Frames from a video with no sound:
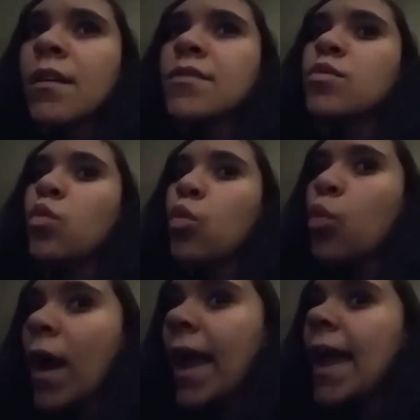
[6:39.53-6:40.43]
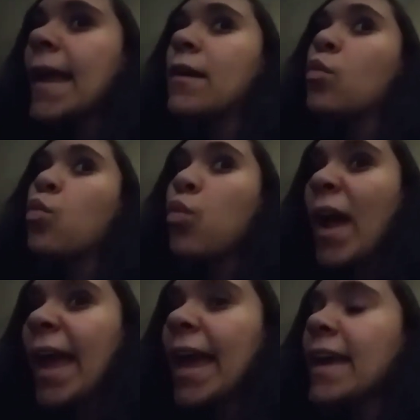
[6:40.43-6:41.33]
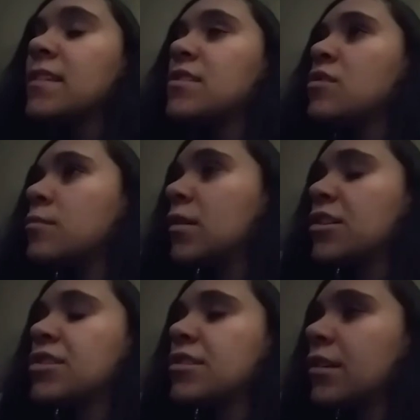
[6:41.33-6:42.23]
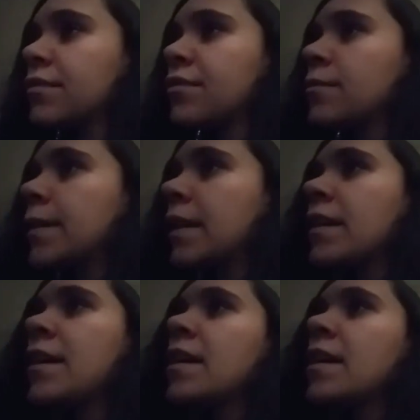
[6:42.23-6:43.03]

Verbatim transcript: It's way, way too much stuff for me.